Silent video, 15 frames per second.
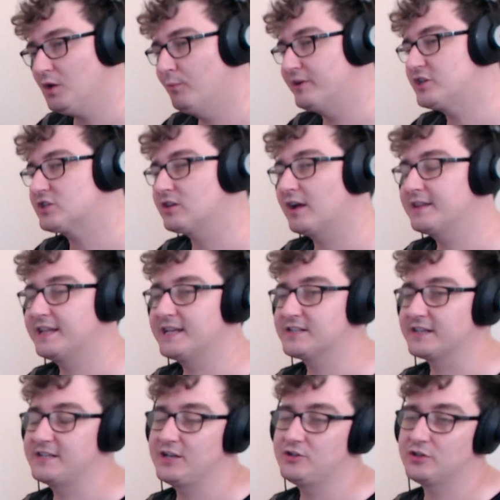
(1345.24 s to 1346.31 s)
where just like
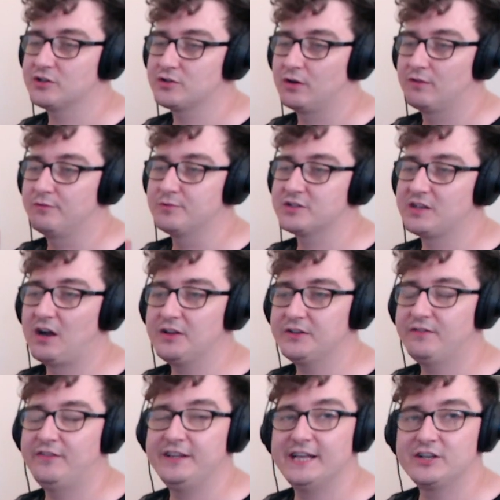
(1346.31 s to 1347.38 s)
this, I teach you the song from start
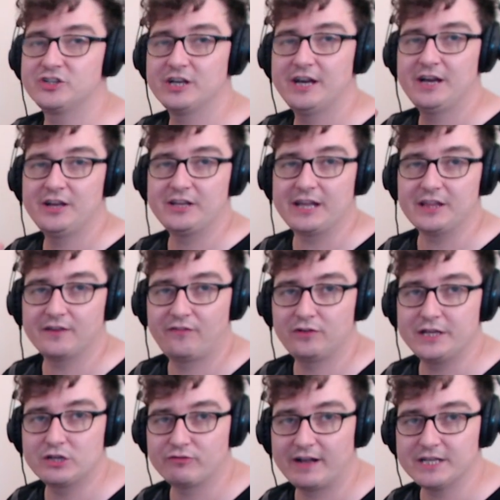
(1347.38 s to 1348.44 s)
to finish to get the
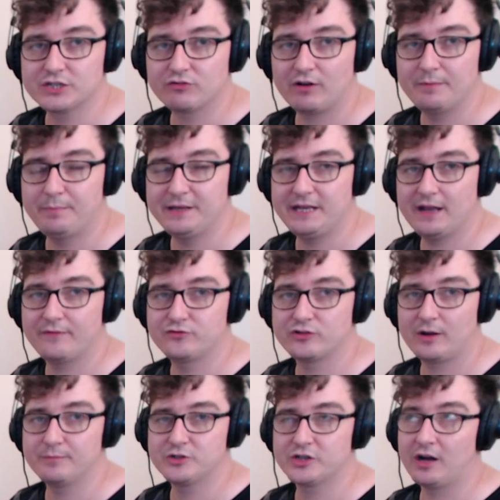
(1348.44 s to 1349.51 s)
fully transcribed PDF
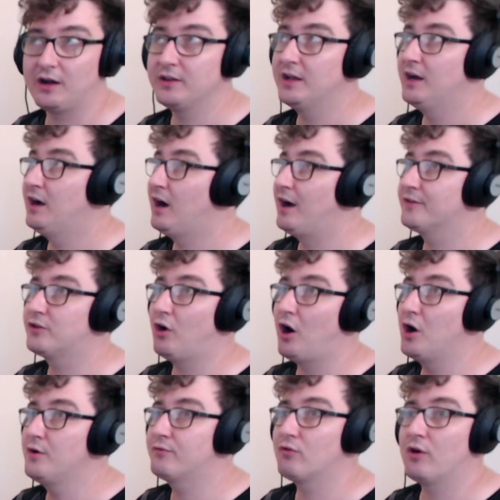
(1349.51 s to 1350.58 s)
drum chart. I've got
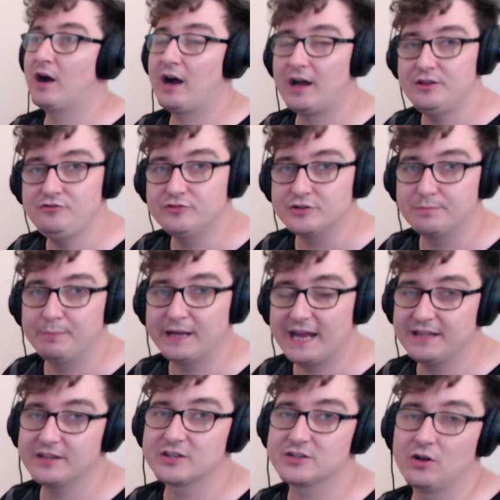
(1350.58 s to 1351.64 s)
over 100
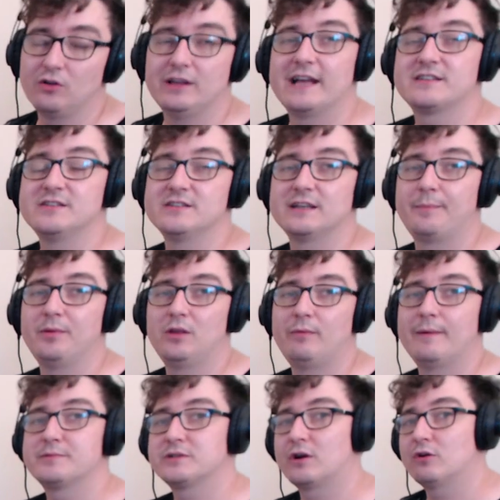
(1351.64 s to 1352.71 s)
beginner song lessons up on the
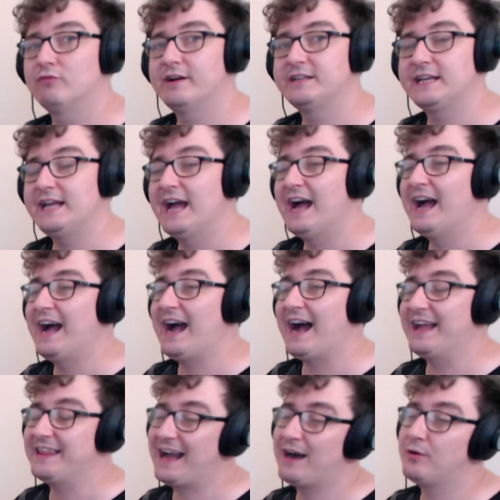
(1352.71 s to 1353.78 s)
website already.
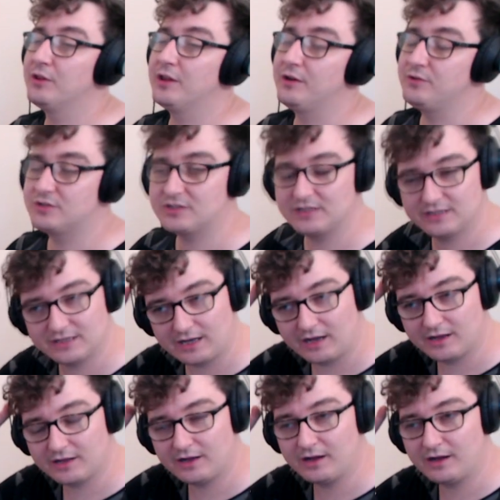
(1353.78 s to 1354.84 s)
And out of those
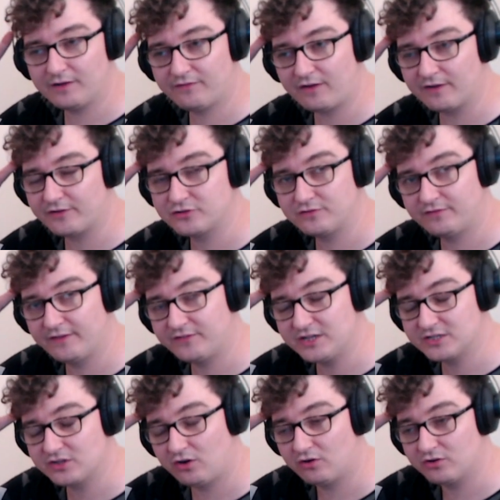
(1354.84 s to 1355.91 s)
uh, uh, 550
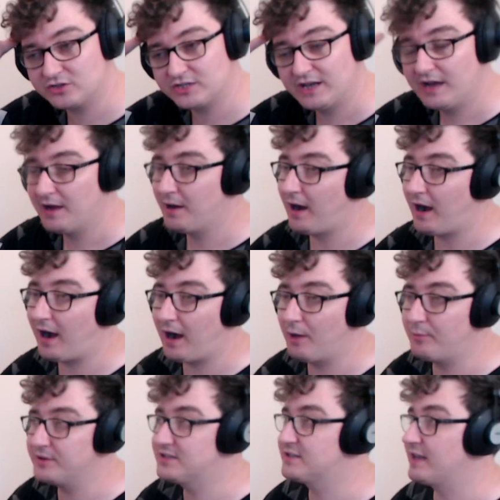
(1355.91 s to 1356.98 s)
songs, I
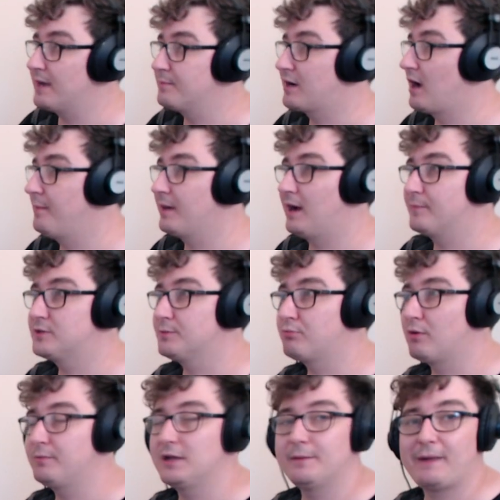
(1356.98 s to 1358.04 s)
would say I'm coming up to
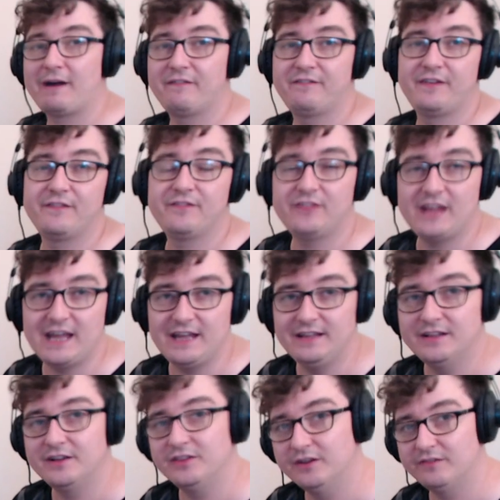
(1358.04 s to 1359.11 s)
probably about
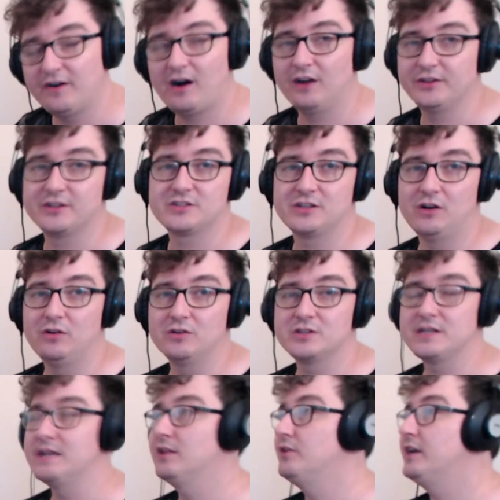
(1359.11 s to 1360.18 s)
15 Nirvana
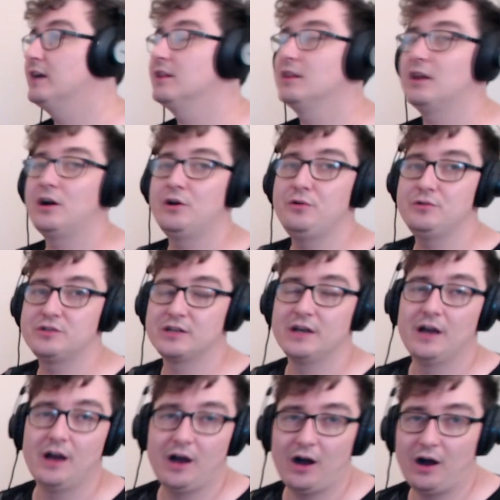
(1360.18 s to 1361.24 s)
songs, including a load
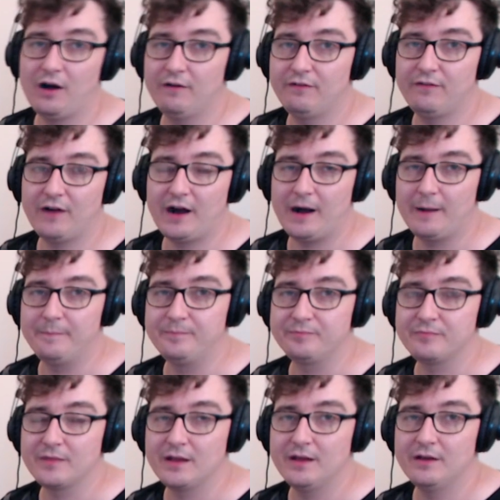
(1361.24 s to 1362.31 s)
of um,
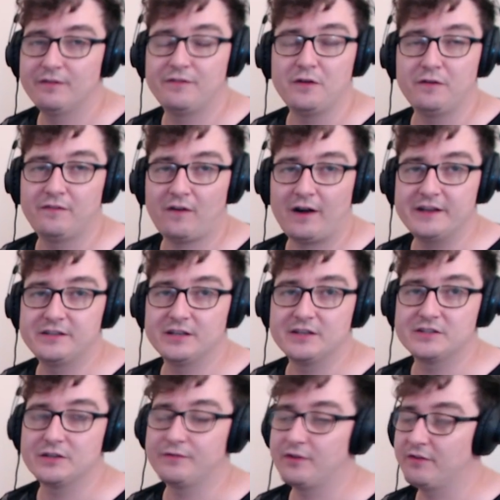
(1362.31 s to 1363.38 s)
Foo
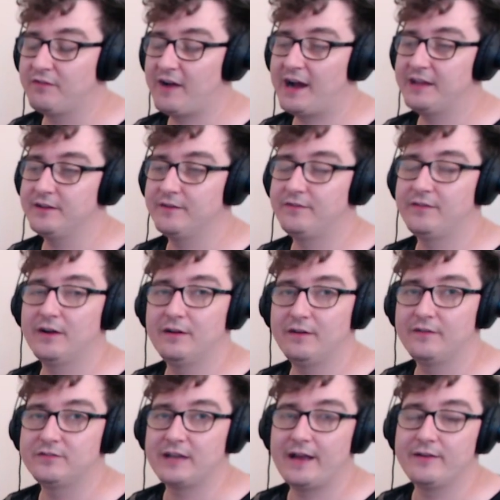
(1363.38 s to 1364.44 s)
Fighters. So if you're a fan of, uh,
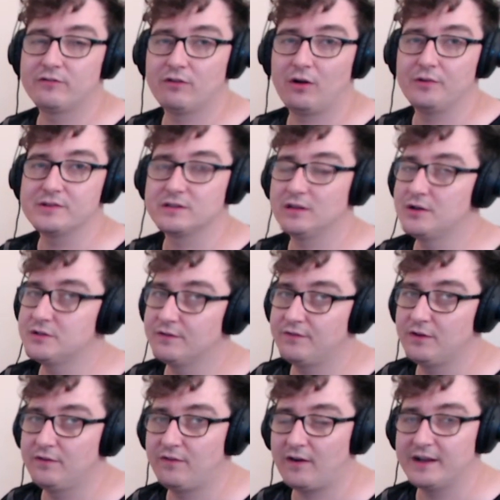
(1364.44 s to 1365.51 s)
of Dave Grohl, there's loads of
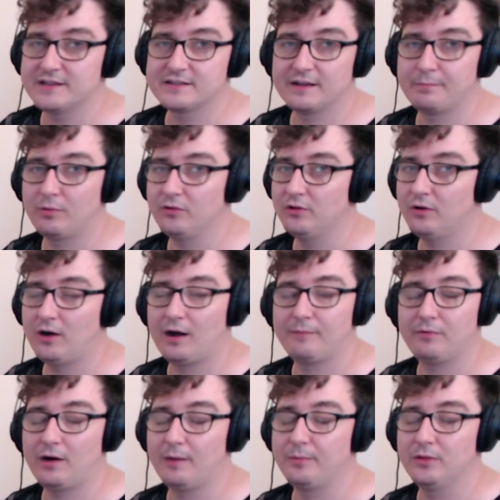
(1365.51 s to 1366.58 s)
Foo Fighters stuff on
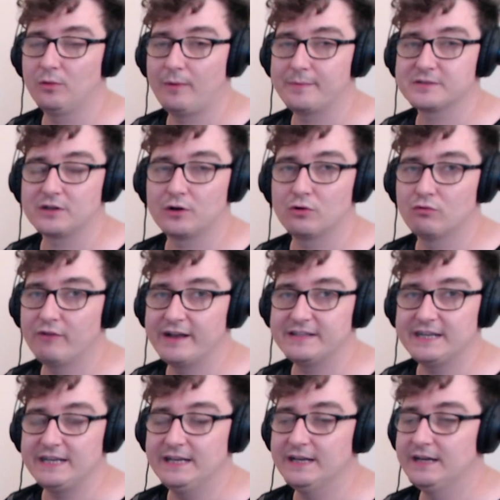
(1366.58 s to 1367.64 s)
up up on the website
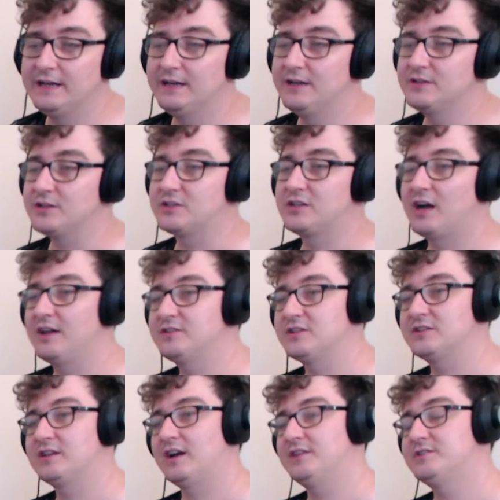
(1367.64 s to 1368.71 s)
already. So tons
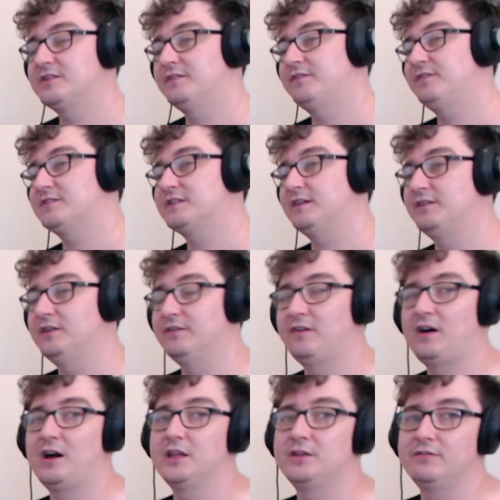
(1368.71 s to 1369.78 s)
and tons of
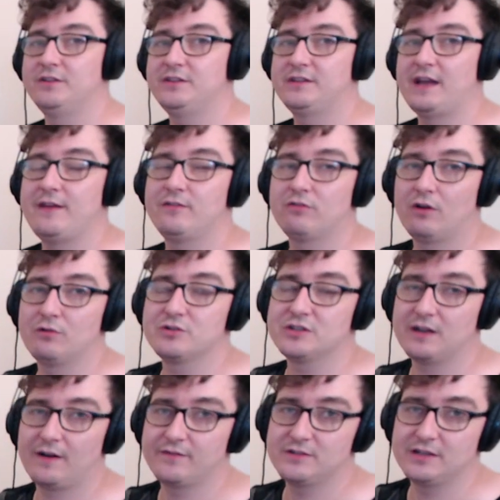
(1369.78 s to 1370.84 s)
Nirvana and Dave Grohl
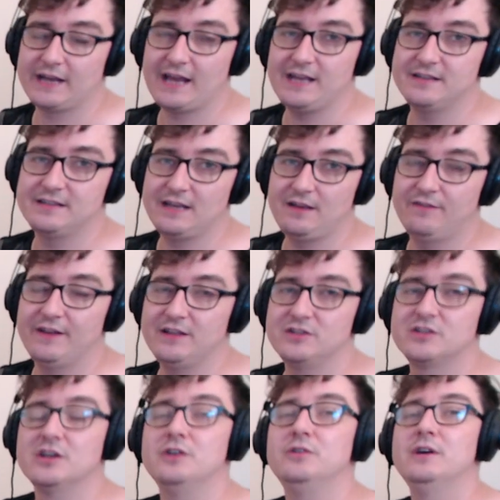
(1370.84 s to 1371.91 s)
stuff to get your teeth
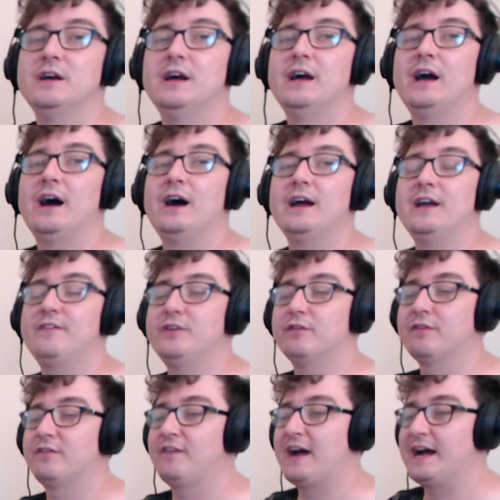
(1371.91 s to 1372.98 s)
into uh, if you're
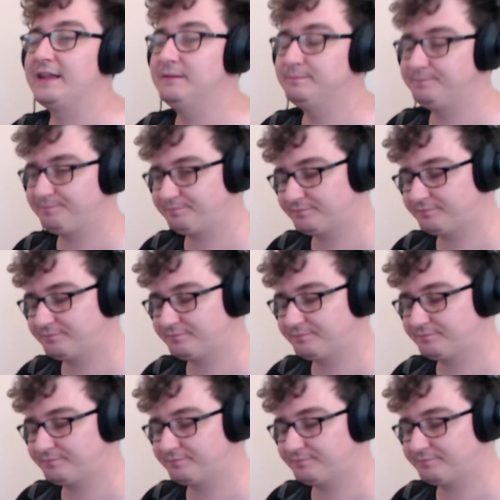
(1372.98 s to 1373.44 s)
a fan.